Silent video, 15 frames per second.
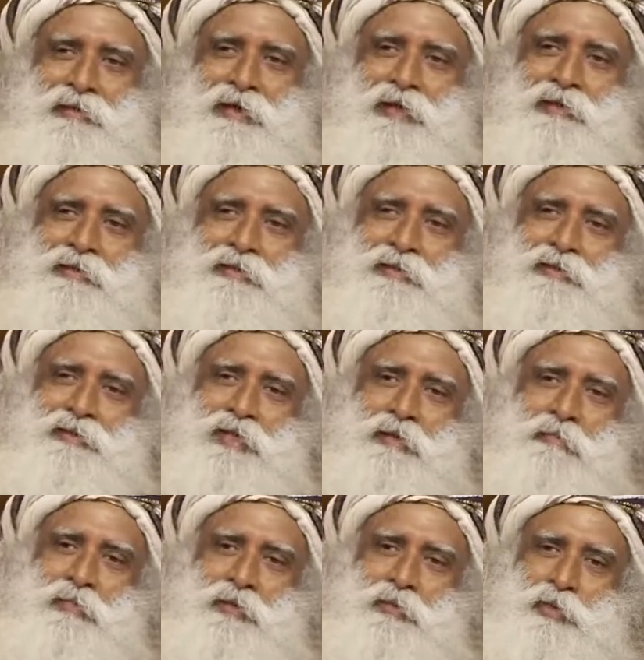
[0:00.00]
And this
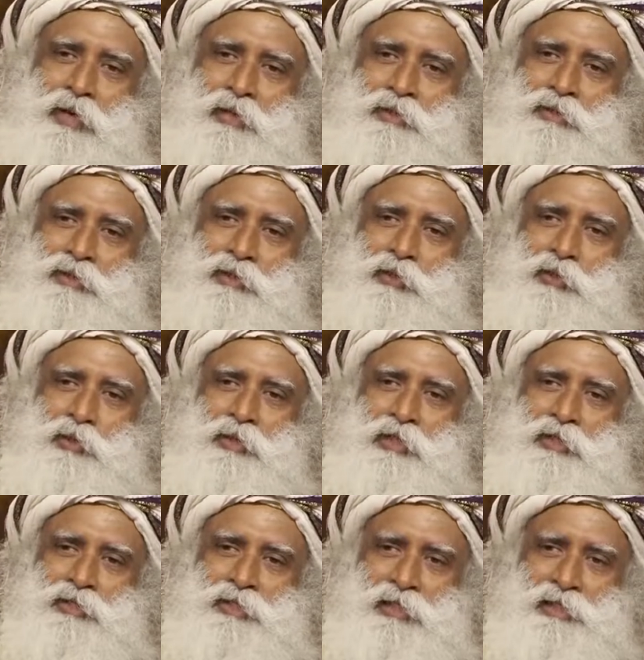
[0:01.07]
number one
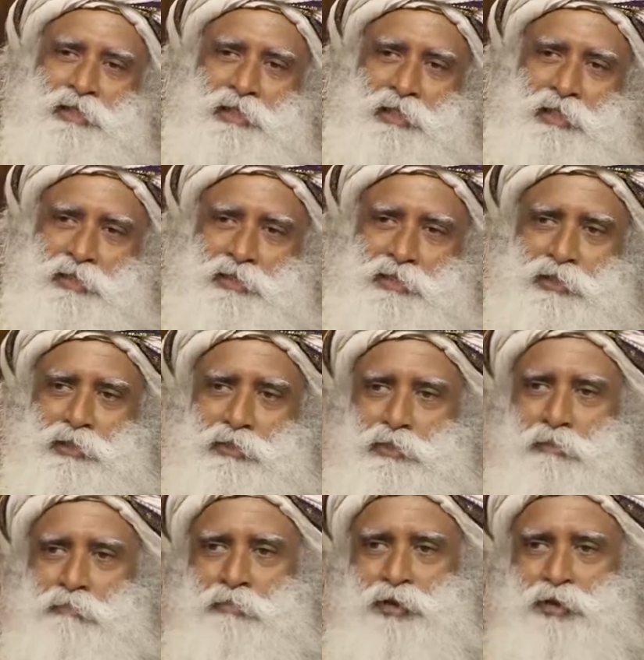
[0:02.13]
slowly translates into
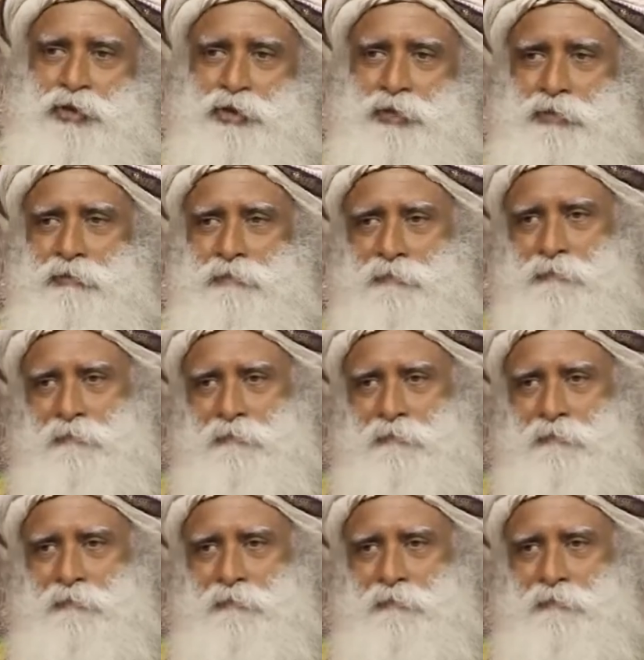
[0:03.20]
ambition.